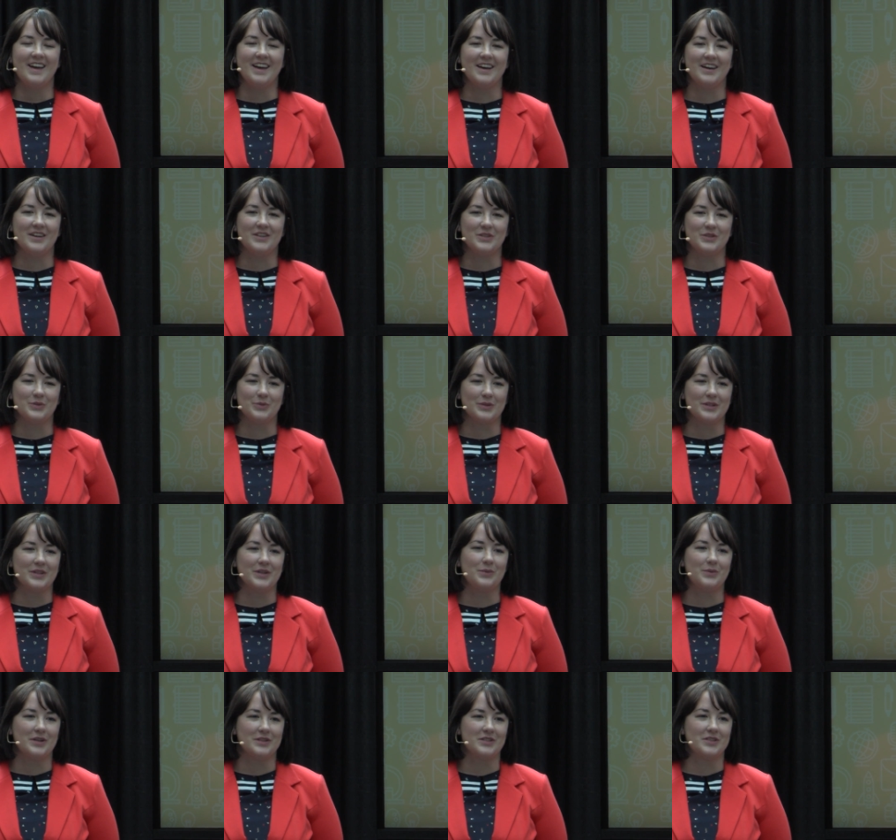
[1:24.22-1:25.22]
and who
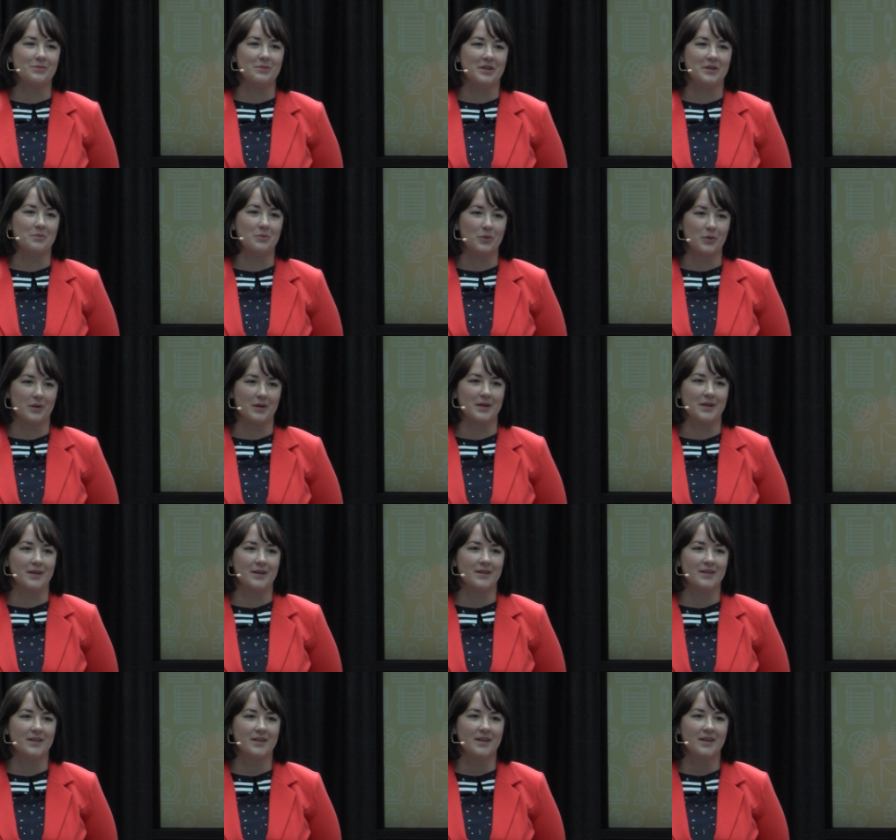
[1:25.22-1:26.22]
really wants to be
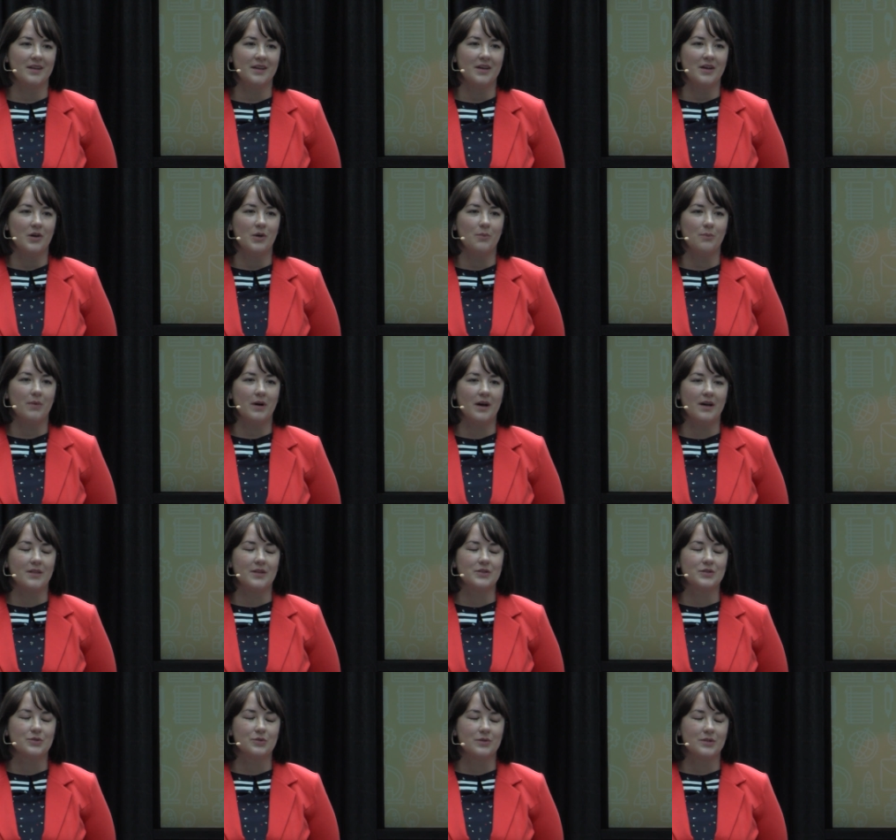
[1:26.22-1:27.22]
important. But
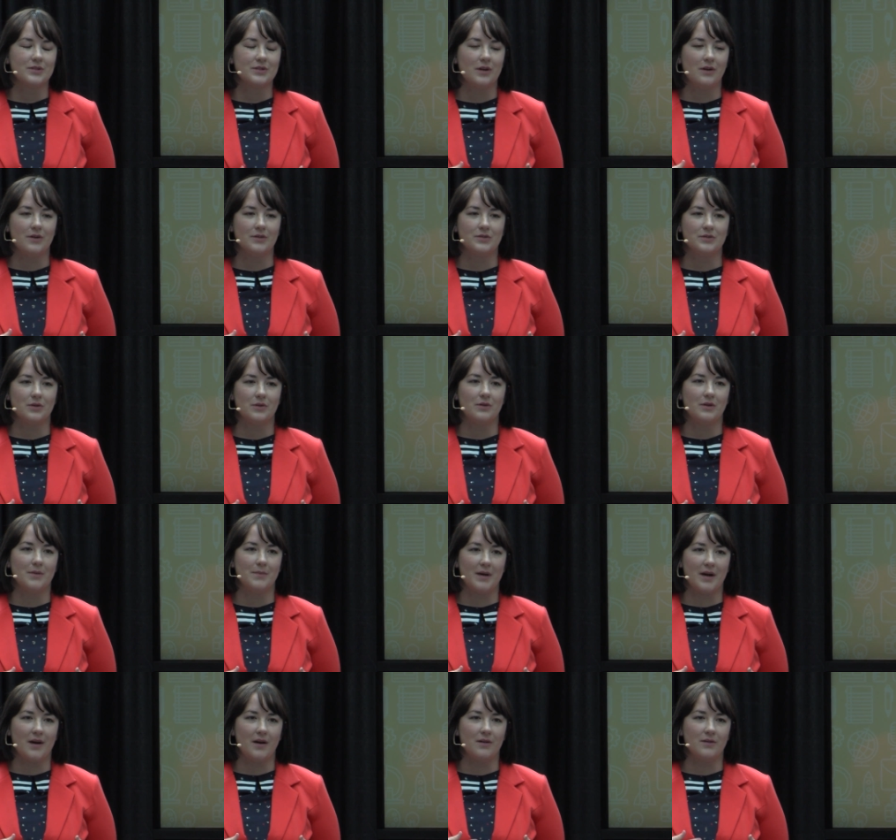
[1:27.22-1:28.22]
this story is also
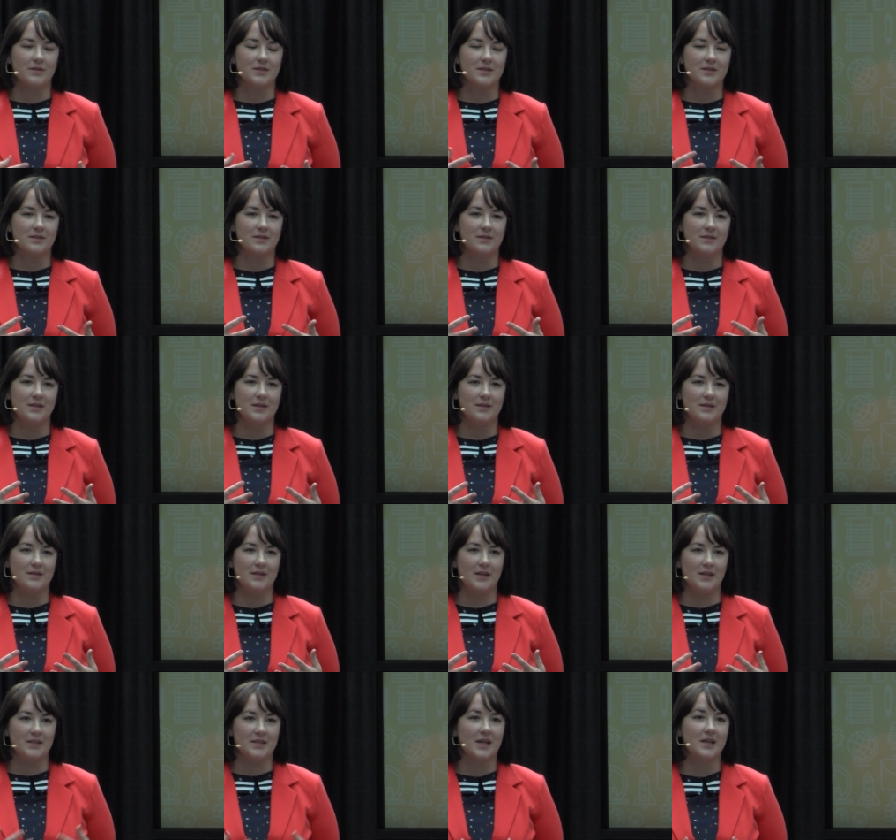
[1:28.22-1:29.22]
about
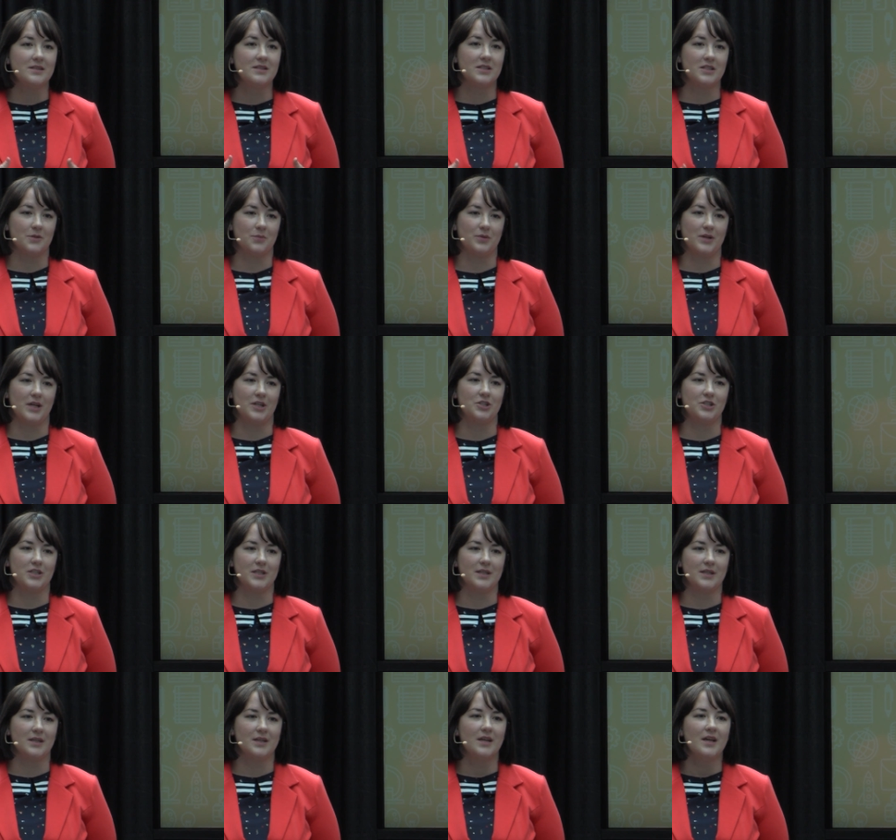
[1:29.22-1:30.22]
intense
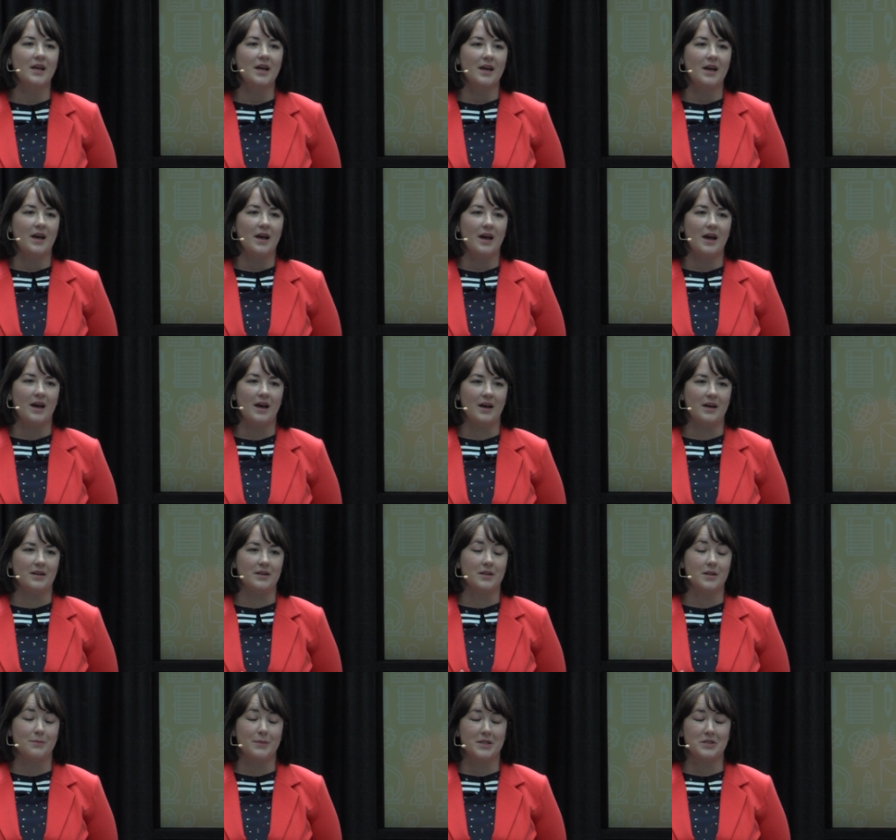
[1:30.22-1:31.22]
depression
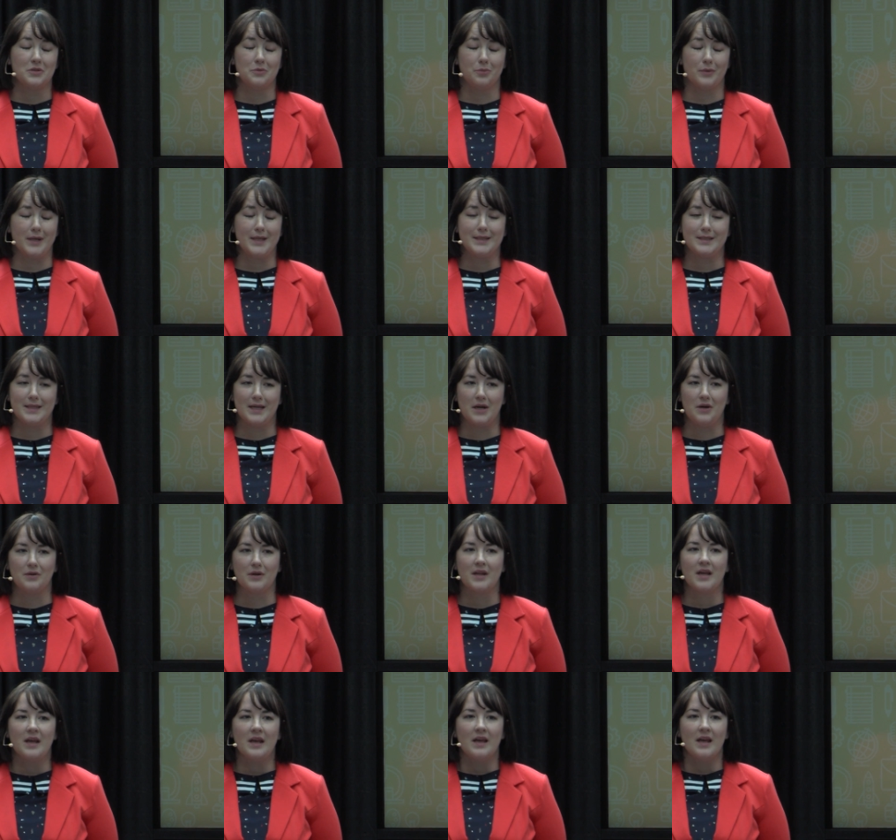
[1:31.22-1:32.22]
and a mental breakdown.